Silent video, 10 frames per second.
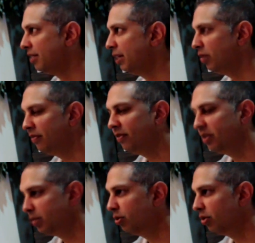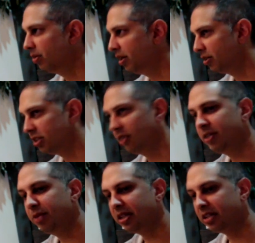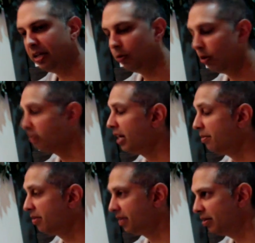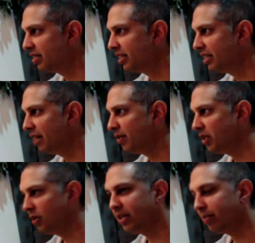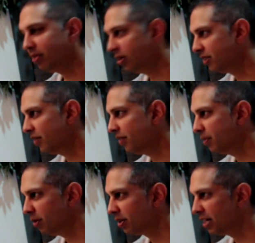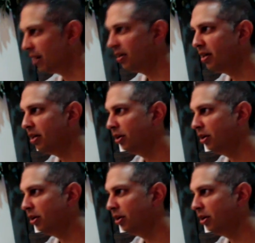and the theme will influence the pool of players. So if you picked a World Cup theme as an example, you'd only get players involved in the World Cup.